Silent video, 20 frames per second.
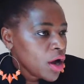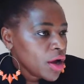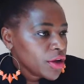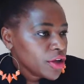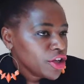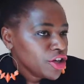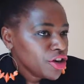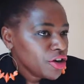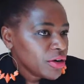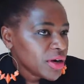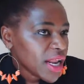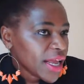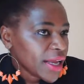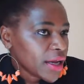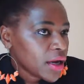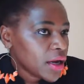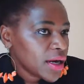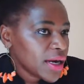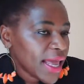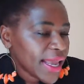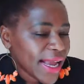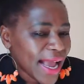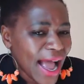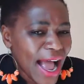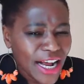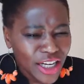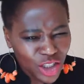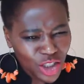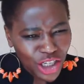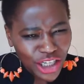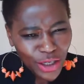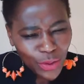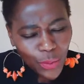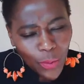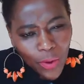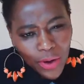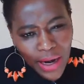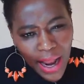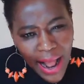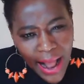like actually
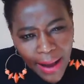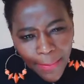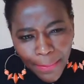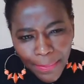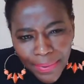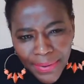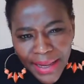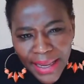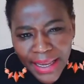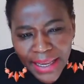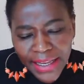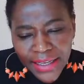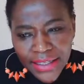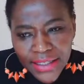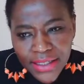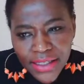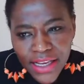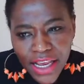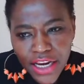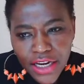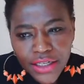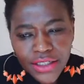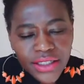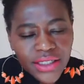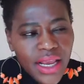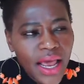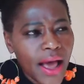what happens, and